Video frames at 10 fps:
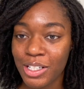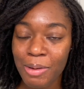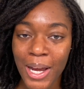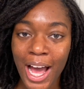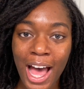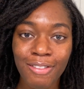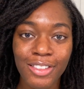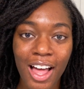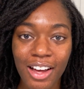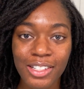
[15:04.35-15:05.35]
I'm like, I have
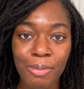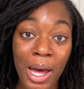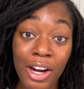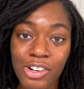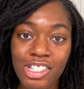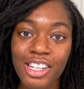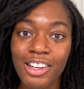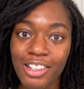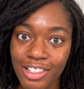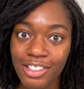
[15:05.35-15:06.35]
locks, my hair is
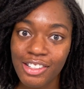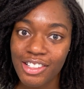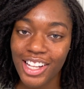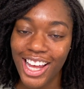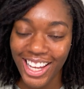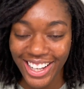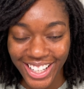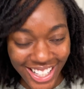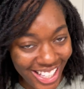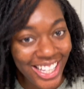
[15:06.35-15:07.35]
done.
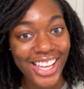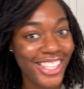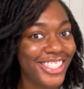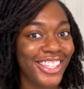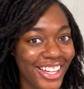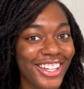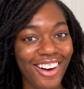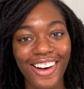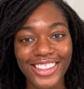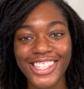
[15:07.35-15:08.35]
Like, it's done
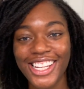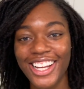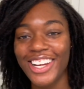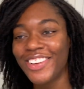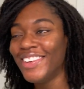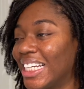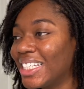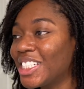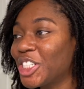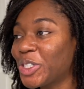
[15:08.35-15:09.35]
all the time.
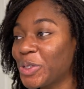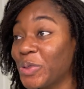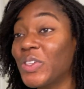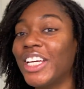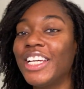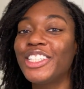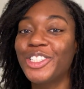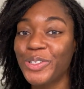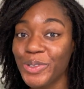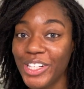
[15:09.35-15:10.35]
It is truly,
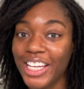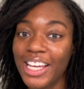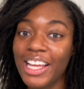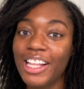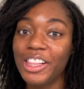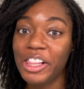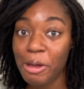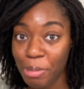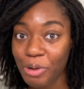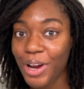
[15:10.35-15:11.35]
truly
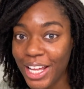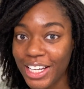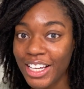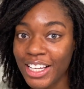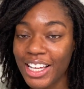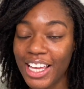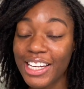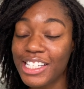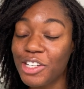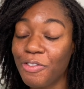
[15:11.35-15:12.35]
liberating. It
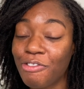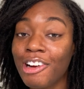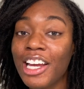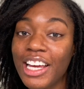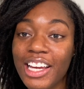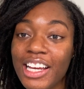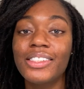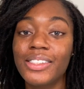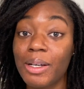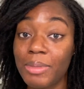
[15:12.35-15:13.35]
is freeing.
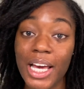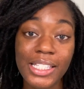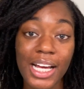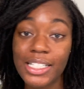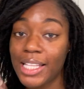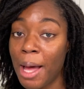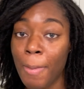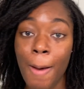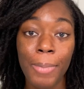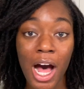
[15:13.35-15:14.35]
Some days I just had
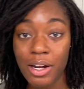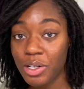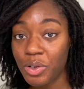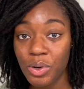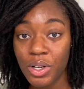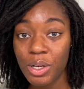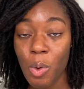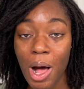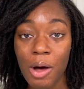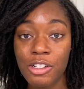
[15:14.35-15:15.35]
my bonnet on
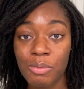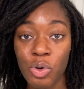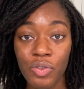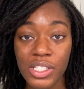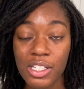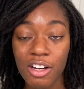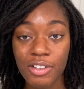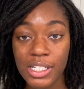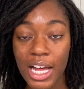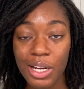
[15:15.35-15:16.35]
while I was moving stuff
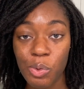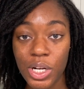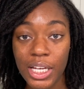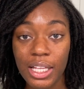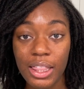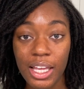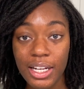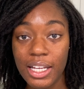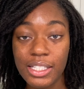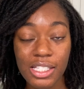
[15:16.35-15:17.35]
because I didn't want to get
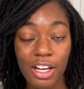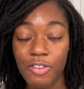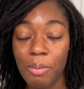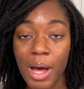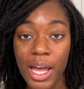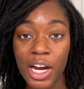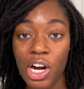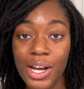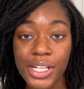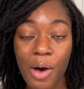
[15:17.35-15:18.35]
lint and stuff in my
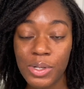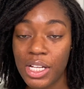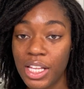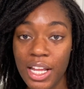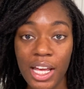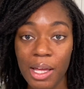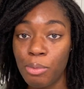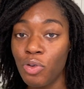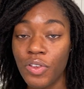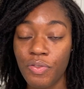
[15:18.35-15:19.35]
hair as I was cleaning and
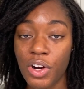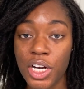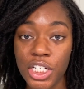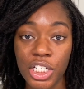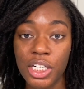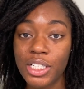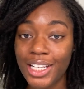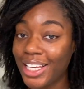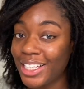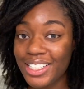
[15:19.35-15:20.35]
moving furniture to
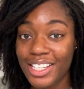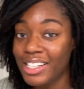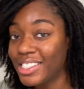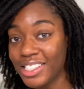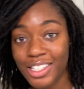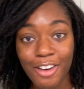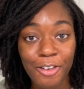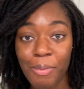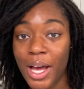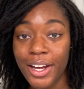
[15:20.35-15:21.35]
get dust and stuff
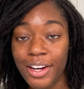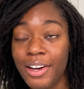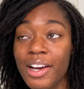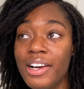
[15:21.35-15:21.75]
in my hair.